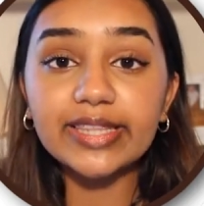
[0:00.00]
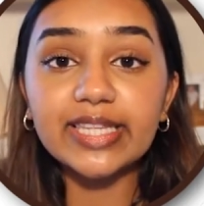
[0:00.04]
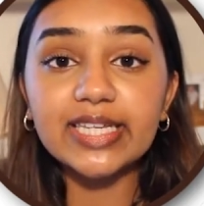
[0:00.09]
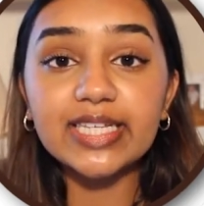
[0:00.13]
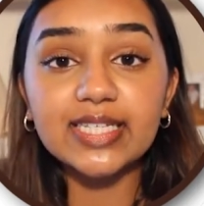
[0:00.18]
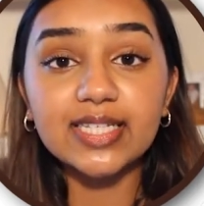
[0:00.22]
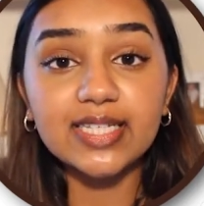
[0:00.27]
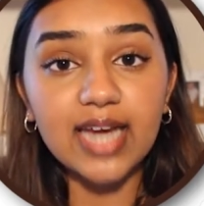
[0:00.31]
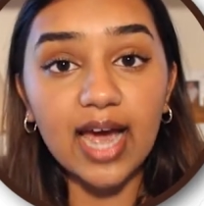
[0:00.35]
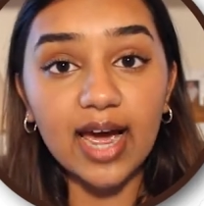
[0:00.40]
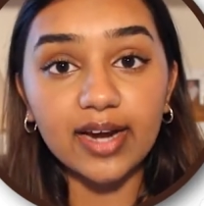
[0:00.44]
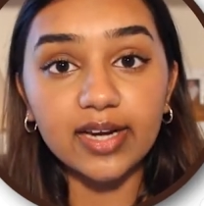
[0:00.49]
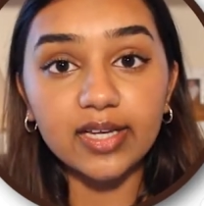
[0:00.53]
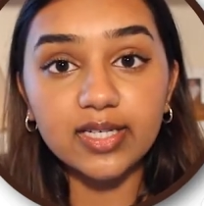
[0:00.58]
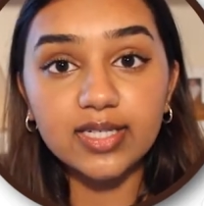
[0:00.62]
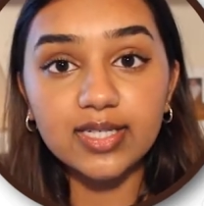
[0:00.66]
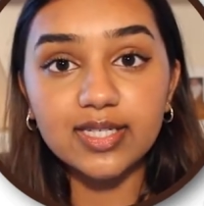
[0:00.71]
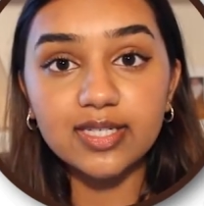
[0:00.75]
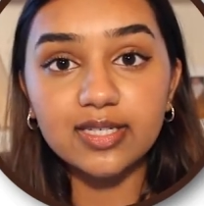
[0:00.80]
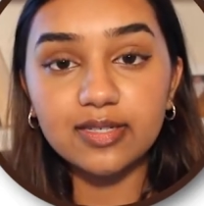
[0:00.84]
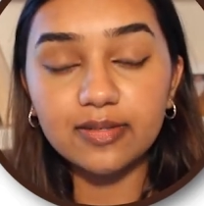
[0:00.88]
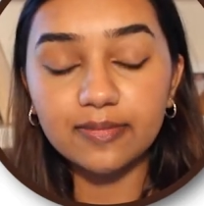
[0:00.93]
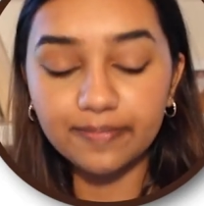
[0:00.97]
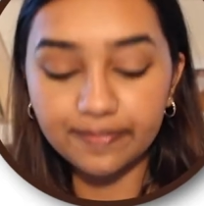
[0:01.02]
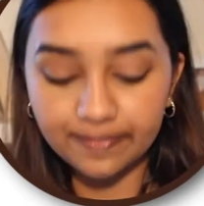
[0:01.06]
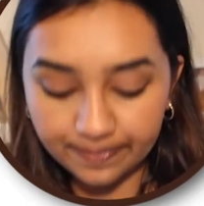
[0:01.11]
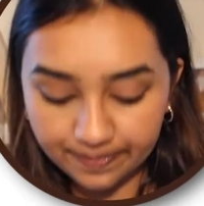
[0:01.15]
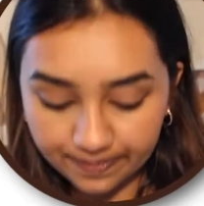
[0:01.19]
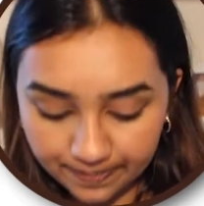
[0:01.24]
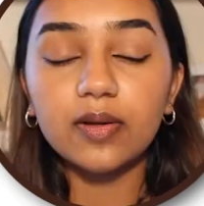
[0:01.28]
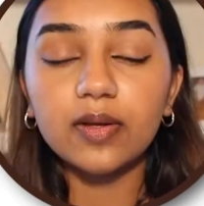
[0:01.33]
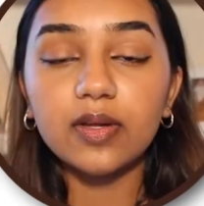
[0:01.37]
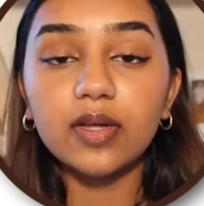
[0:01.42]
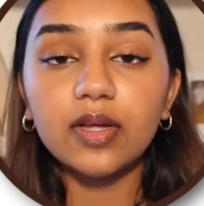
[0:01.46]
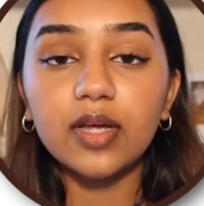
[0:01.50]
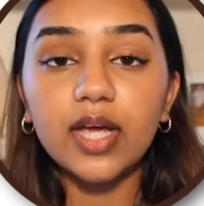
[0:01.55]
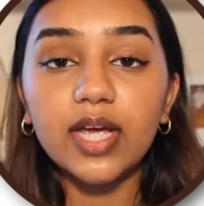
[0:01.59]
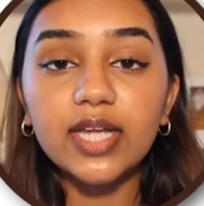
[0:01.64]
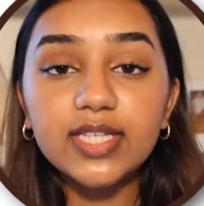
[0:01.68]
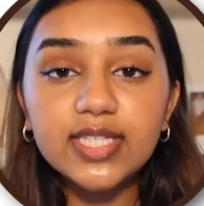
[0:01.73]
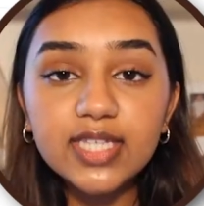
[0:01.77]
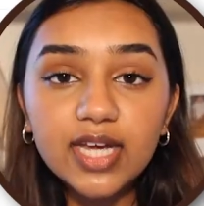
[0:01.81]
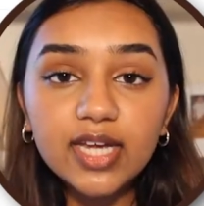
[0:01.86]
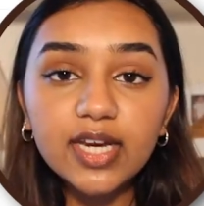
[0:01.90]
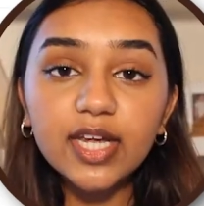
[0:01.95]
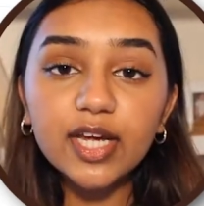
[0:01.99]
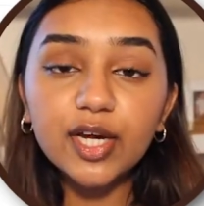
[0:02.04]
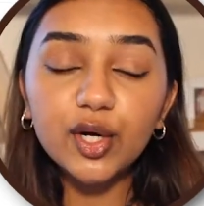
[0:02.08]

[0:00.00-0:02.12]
the status. Inside, I